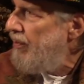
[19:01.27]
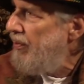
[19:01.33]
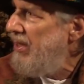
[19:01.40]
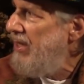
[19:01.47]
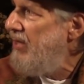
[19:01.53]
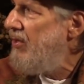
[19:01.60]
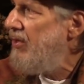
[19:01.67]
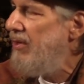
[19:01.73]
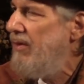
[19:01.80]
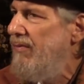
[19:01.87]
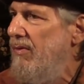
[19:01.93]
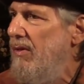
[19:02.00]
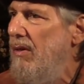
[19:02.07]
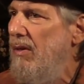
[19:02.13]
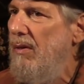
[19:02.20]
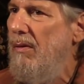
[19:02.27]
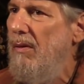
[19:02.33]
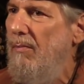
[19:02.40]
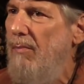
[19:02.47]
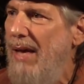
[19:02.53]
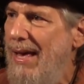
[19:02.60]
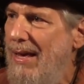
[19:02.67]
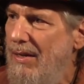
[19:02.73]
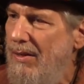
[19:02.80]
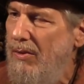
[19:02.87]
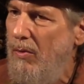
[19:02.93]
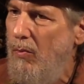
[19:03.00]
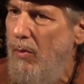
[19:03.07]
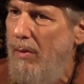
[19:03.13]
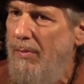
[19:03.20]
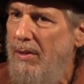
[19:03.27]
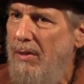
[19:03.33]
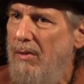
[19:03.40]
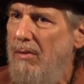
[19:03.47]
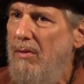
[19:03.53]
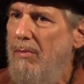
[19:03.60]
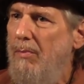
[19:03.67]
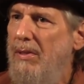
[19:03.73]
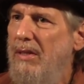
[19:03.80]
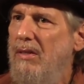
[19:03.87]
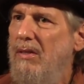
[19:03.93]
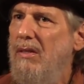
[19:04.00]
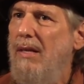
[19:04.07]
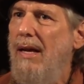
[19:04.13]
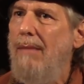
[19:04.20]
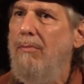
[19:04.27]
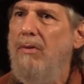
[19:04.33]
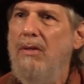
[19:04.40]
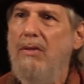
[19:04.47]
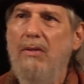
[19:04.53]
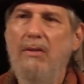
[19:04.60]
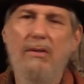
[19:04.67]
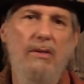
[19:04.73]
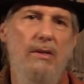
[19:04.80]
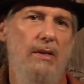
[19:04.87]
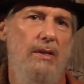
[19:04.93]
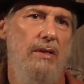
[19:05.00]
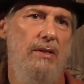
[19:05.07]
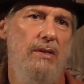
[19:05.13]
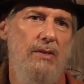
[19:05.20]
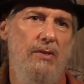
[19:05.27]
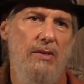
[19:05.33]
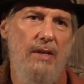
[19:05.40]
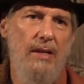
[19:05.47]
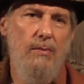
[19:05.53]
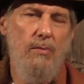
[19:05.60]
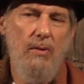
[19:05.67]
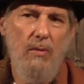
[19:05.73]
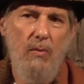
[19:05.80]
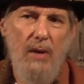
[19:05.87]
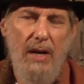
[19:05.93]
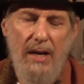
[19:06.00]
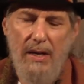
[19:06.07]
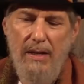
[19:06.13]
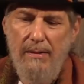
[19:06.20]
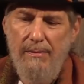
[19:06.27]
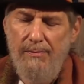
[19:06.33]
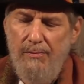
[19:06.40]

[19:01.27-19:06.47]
the peace of the man and the woman could be established in a stable way.